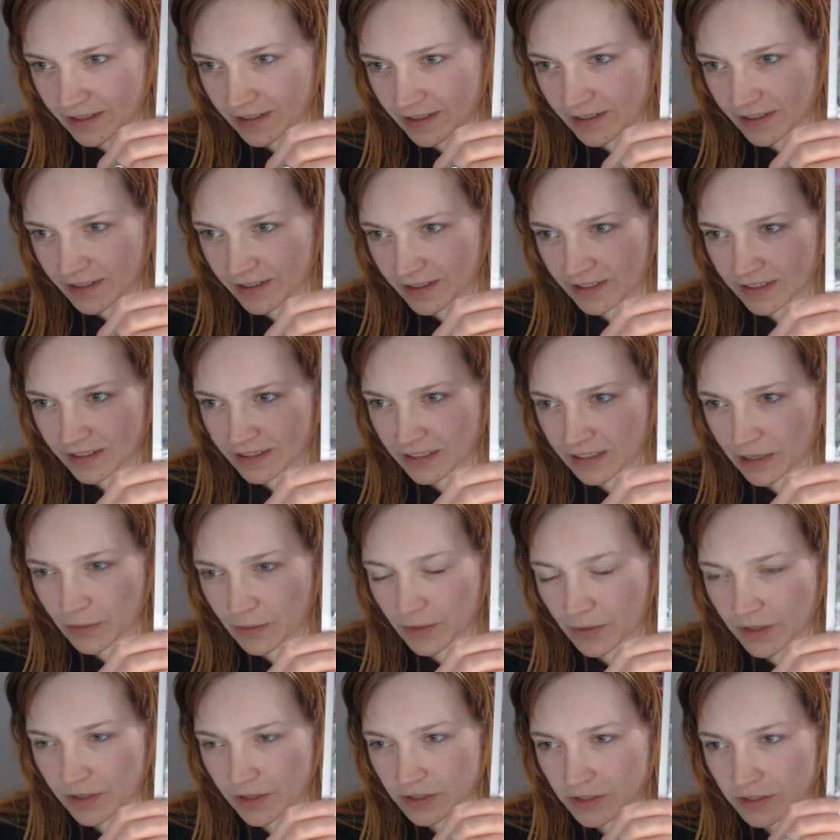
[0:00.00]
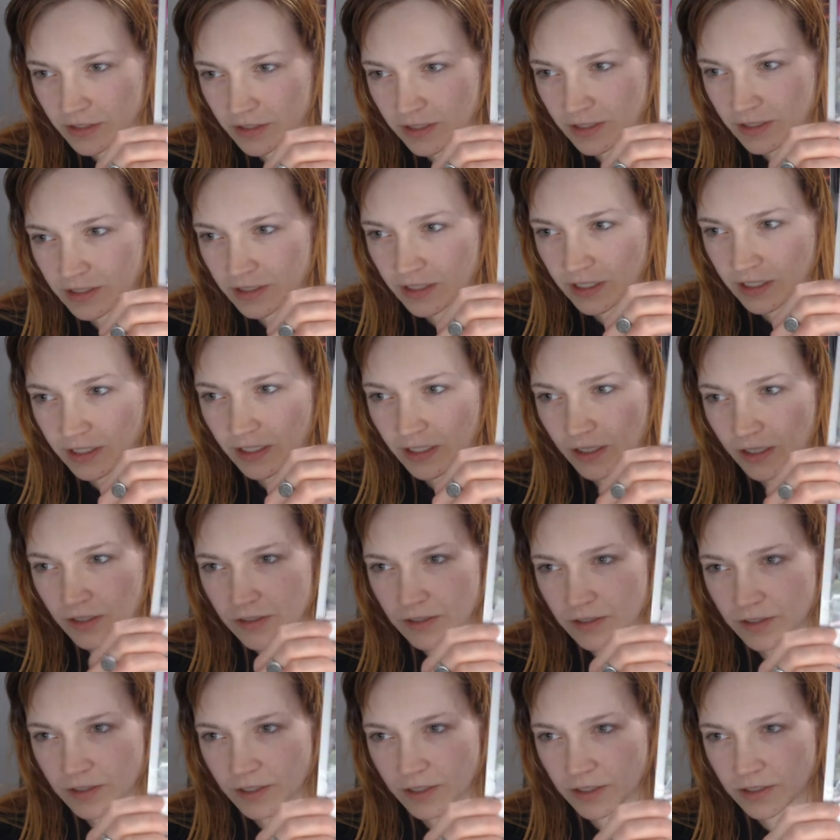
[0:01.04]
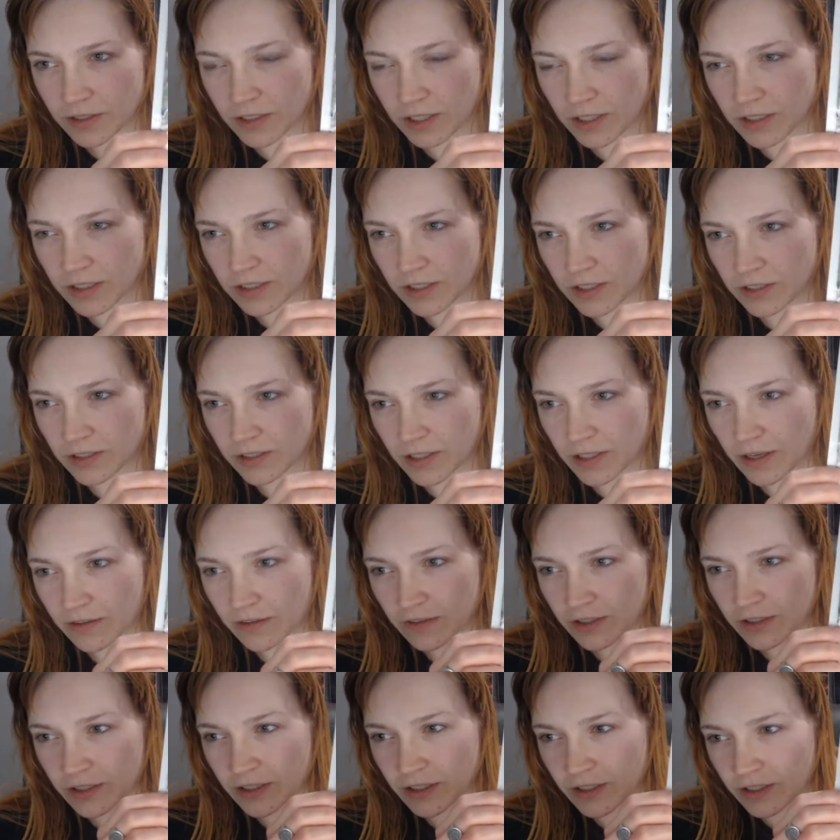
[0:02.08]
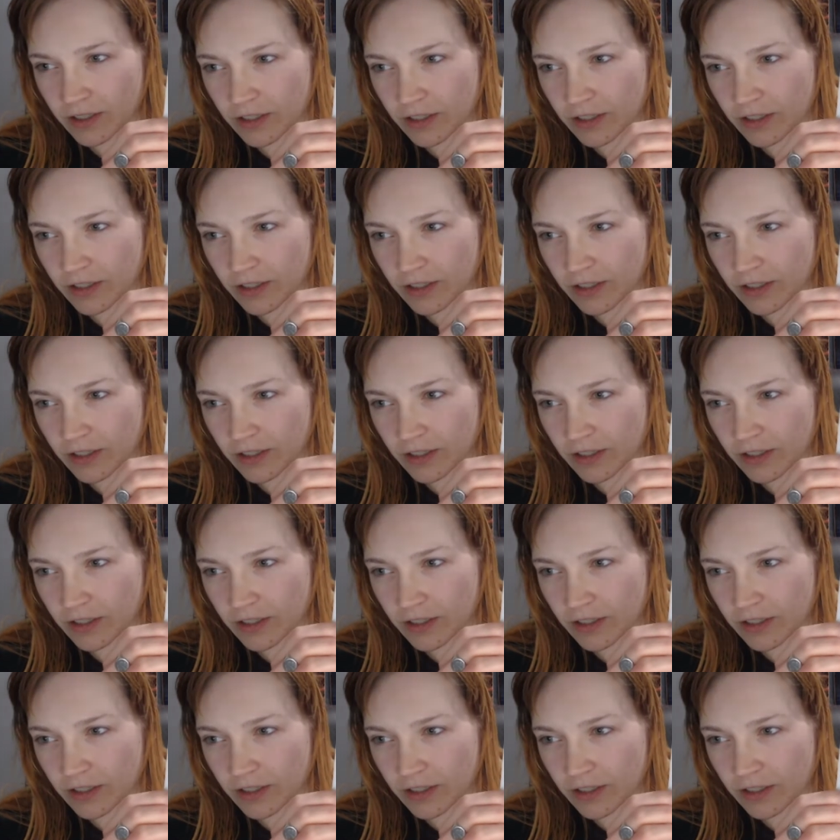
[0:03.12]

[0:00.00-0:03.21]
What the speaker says: It's not one of those lenticulars that changes cover.